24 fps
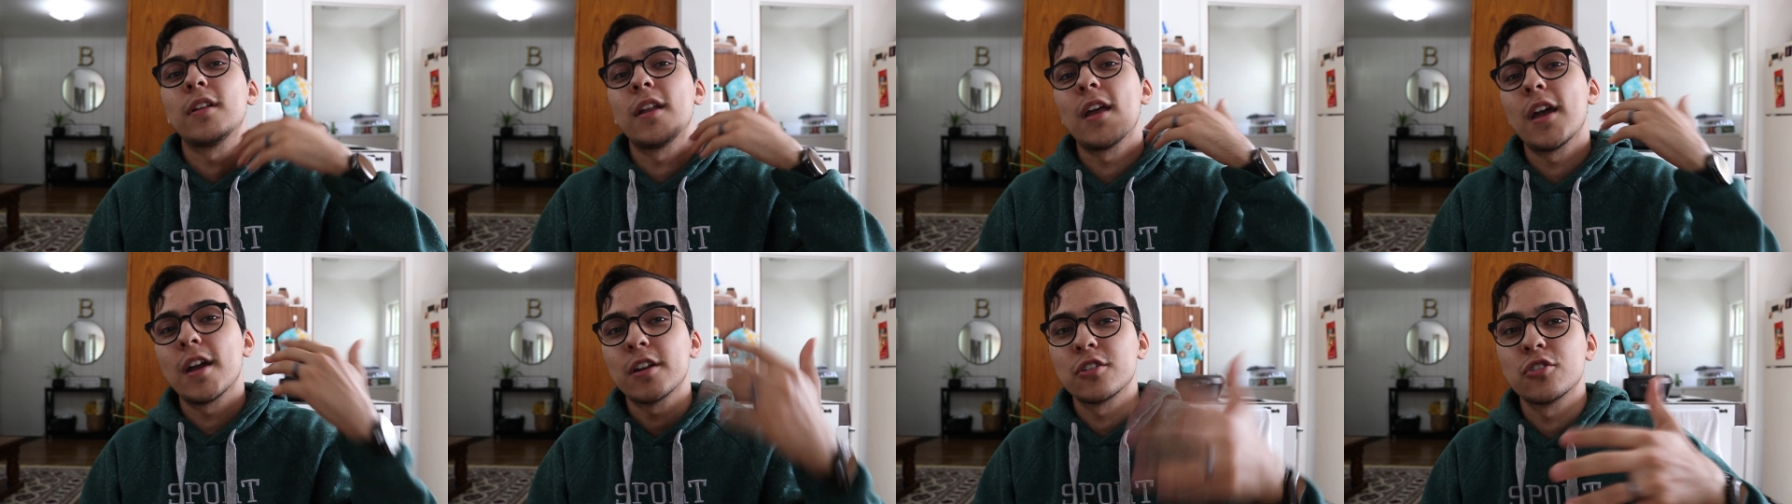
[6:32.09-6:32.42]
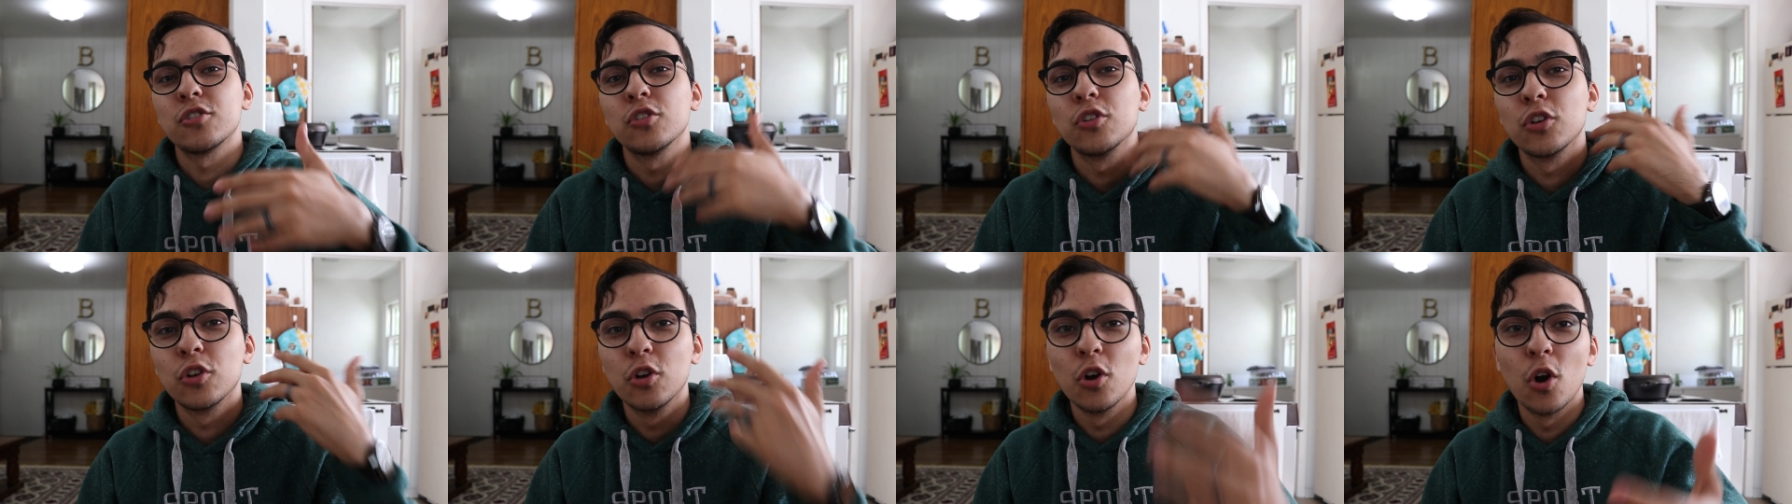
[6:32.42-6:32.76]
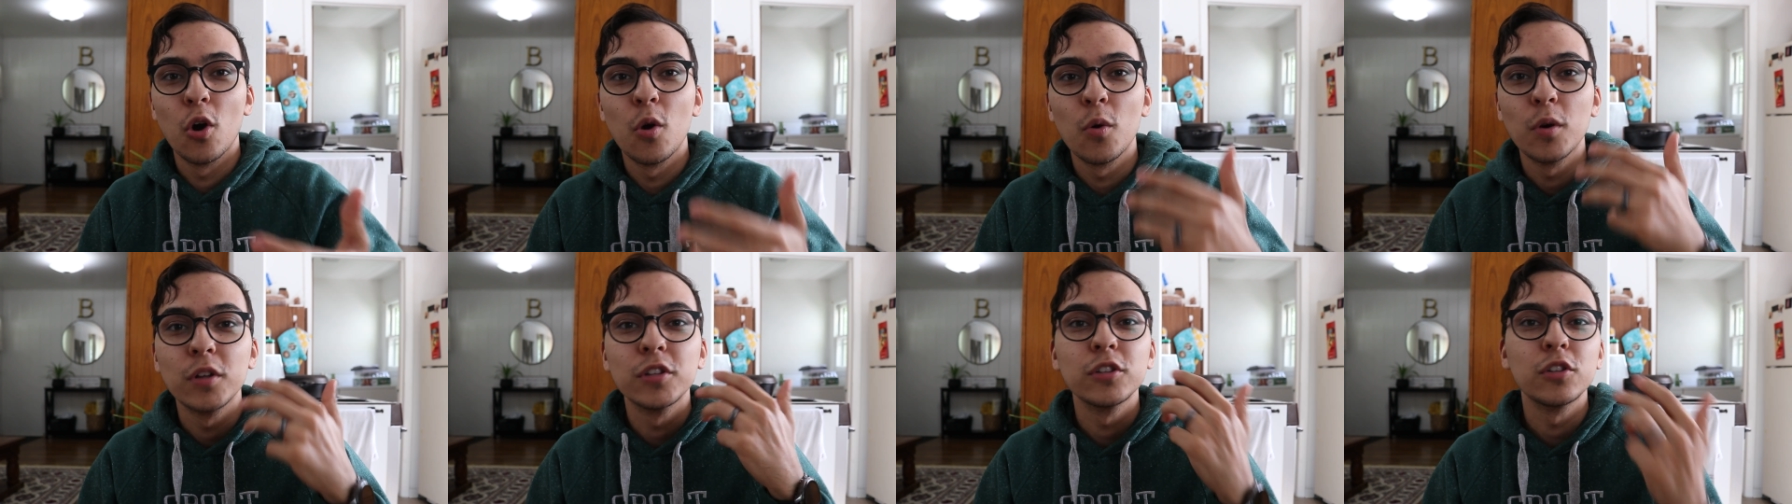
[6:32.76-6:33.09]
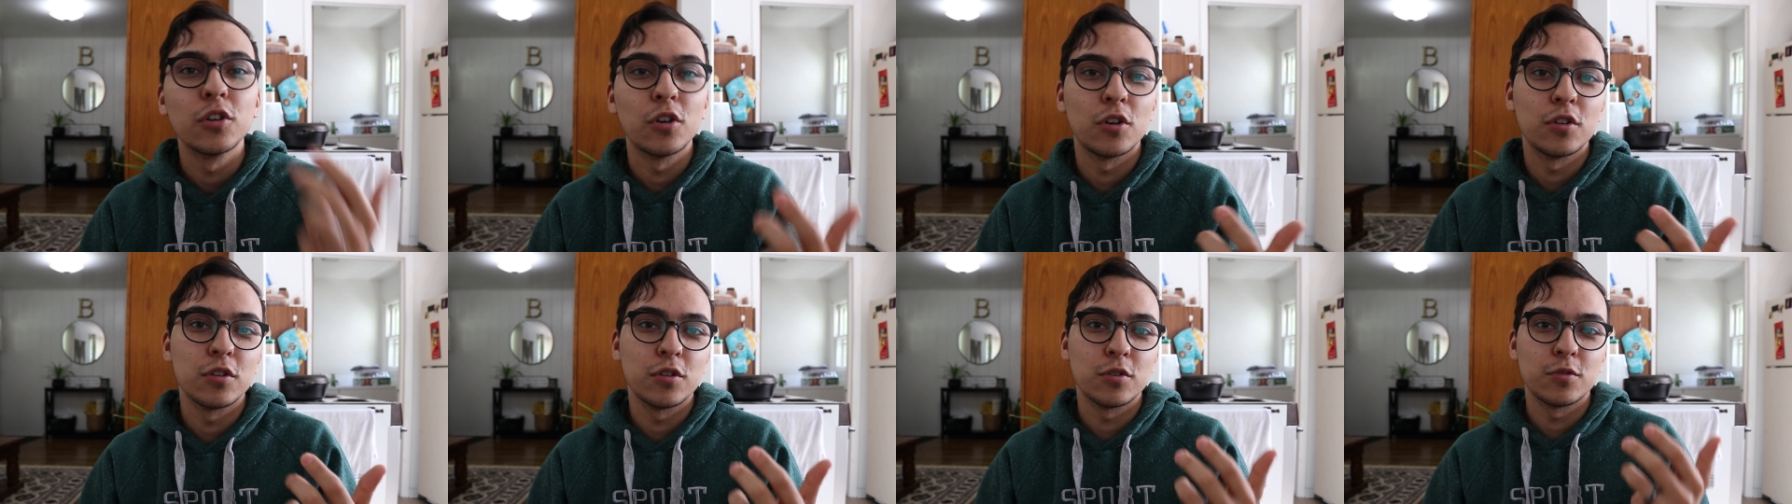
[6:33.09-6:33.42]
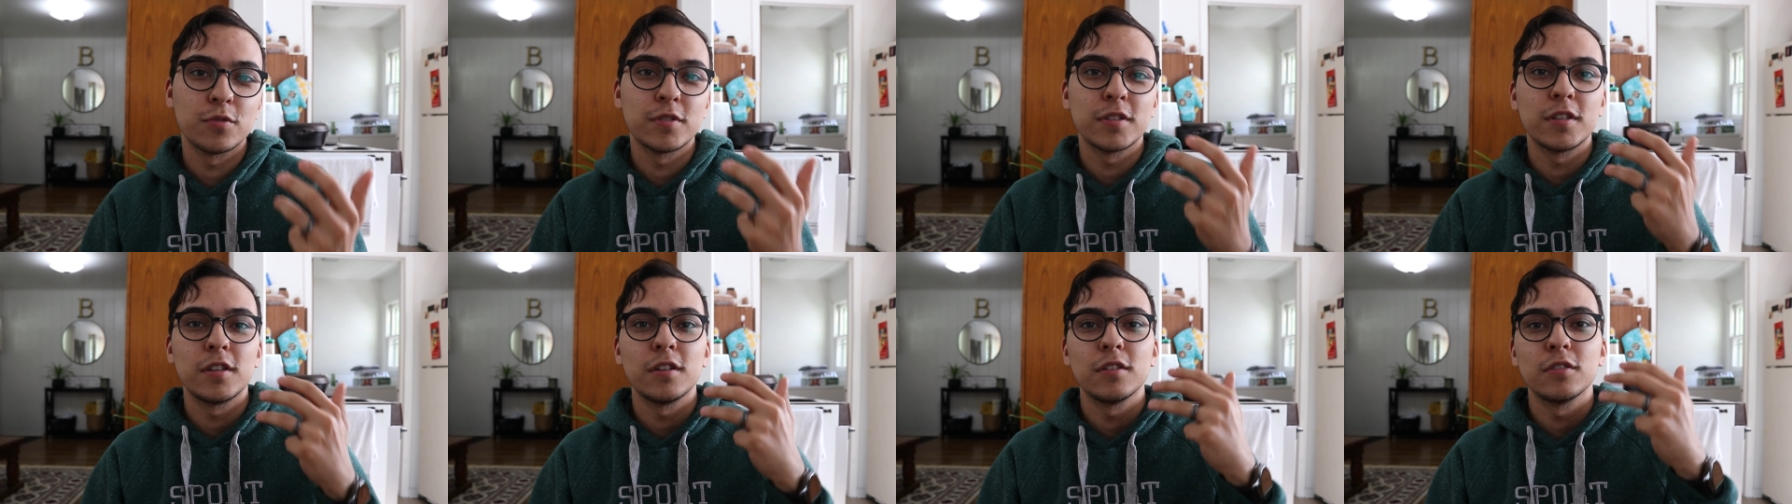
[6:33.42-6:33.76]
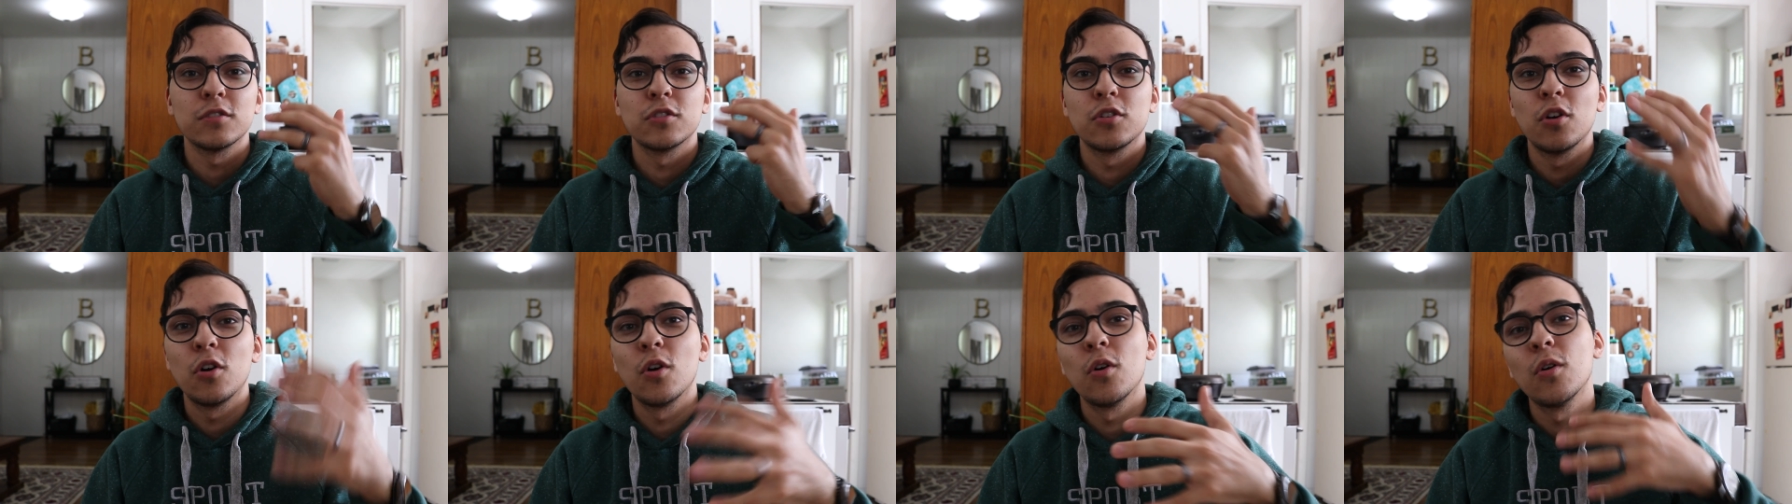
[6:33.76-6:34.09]
and actually go and learn those
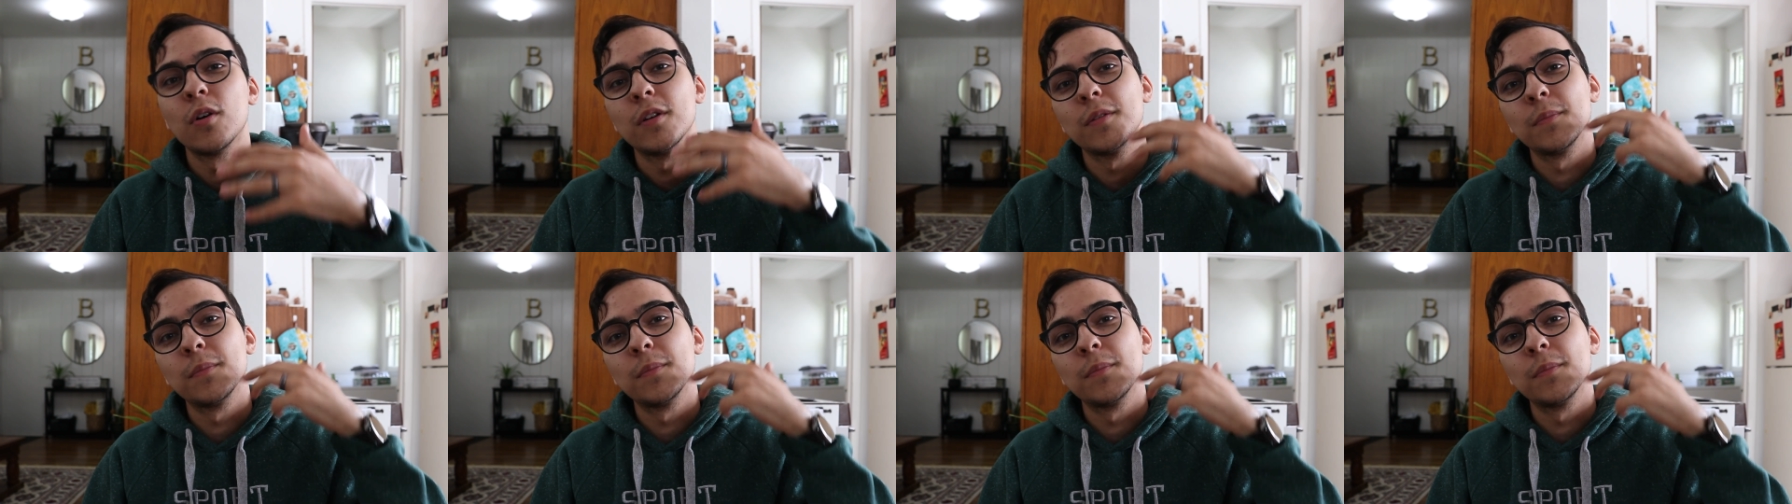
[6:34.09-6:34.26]
skills go